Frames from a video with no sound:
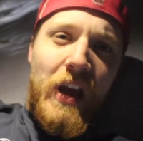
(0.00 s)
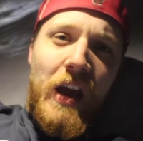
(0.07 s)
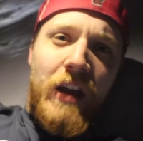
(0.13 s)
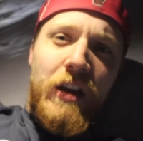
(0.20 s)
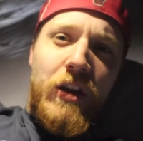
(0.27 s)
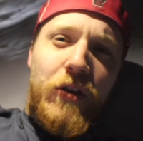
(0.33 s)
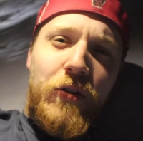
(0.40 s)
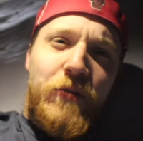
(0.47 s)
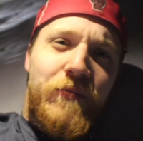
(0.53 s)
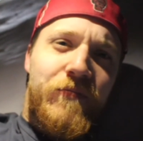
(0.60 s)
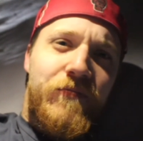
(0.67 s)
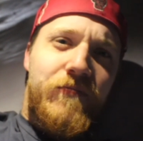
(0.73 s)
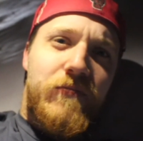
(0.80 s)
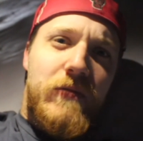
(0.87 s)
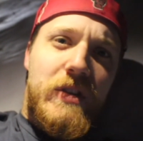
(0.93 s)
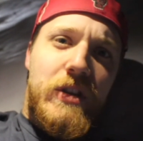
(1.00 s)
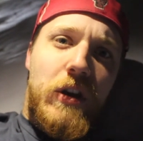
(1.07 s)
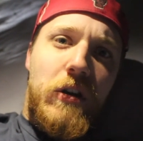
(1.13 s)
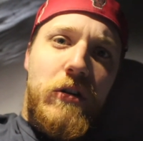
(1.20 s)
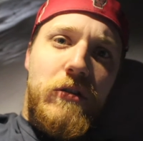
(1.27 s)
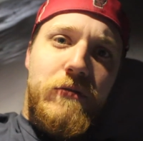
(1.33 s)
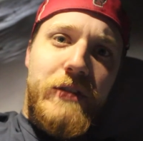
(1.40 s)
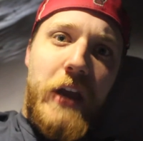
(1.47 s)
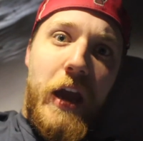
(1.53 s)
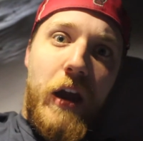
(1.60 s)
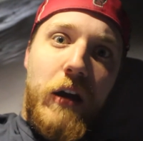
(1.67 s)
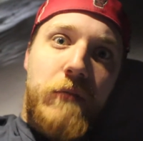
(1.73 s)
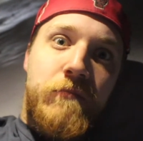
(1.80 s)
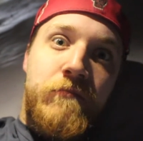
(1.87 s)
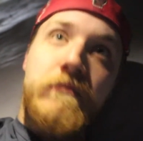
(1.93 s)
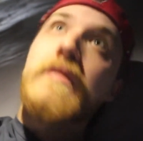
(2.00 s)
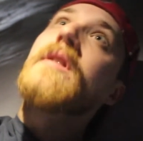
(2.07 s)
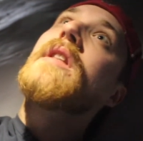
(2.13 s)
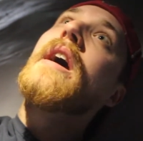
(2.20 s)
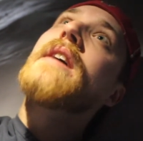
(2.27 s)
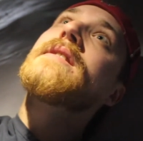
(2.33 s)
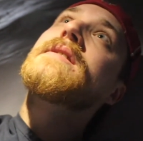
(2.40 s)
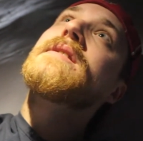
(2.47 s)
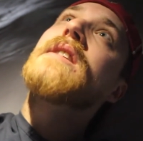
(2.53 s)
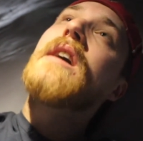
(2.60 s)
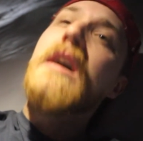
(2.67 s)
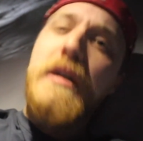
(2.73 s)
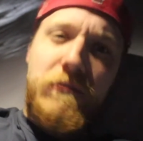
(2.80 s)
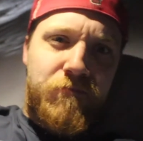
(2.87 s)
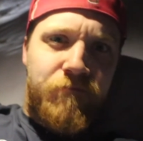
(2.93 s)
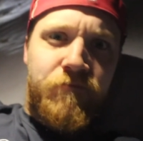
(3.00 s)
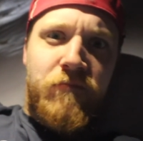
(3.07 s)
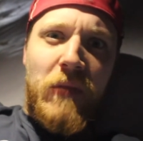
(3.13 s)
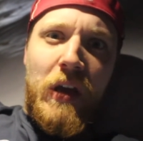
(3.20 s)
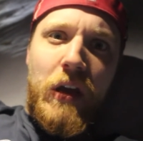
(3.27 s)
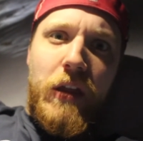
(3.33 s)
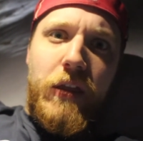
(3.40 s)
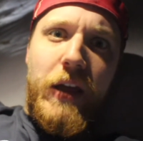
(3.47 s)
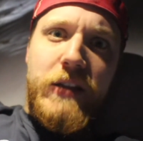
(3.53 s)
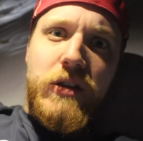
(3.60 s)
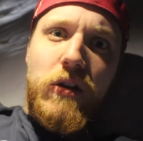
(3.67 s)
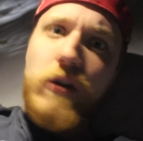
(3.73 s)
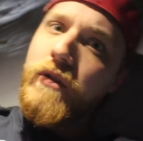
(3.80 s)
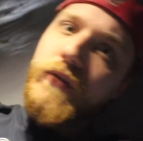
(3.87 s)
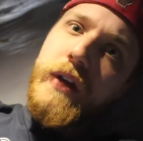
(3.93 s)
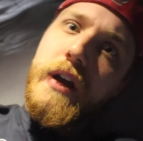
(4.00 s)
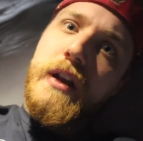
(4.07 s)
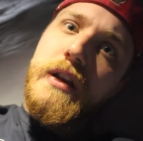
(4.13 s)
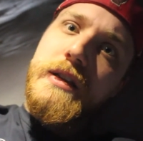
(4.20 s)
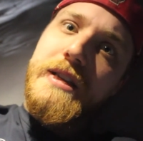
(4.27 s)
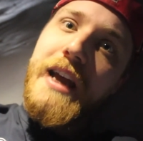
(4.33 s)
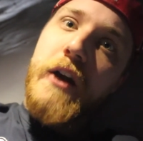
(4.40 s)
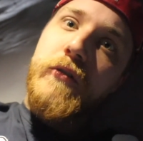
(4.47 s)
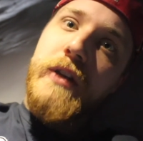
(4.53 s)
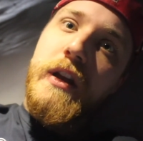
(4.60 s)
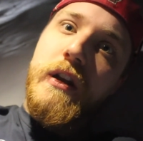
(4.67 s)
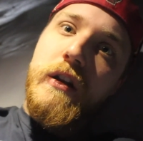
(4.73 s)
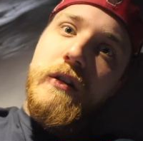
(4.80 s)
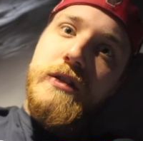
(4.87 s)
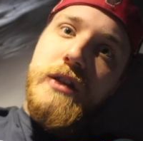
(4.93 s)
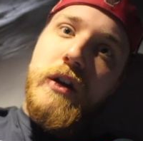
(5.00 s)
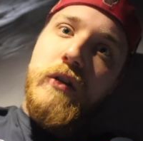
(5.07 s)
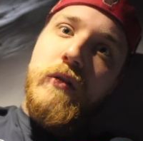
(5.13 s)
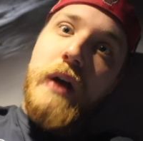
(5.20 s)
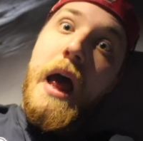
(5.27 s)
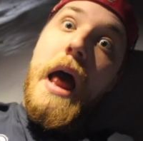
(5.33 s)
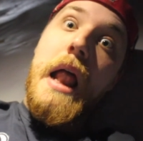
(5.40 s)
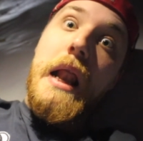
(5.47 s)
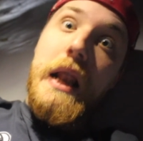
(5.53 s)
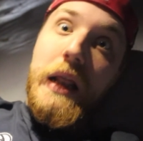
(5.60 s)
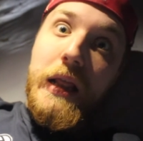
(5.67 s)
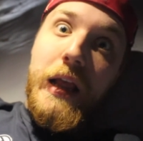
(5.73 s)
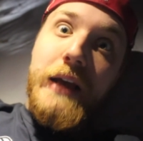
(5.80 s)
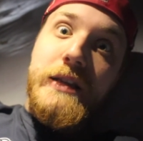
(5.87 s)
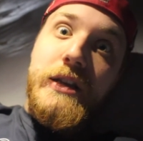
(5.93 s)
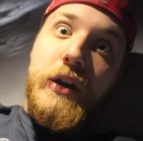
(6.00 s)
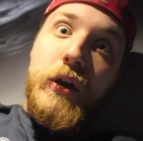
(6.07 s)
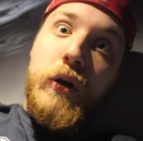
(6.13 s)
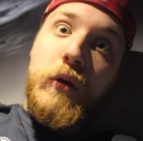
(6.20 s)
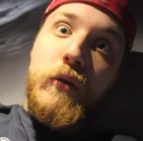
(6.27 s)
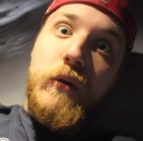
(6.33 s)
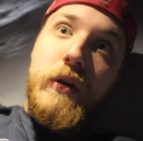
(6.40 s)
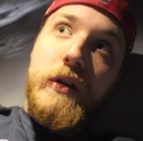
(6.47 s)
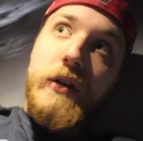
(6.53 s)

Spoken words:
Anywho, so yeah, that's all that is down here, so let's go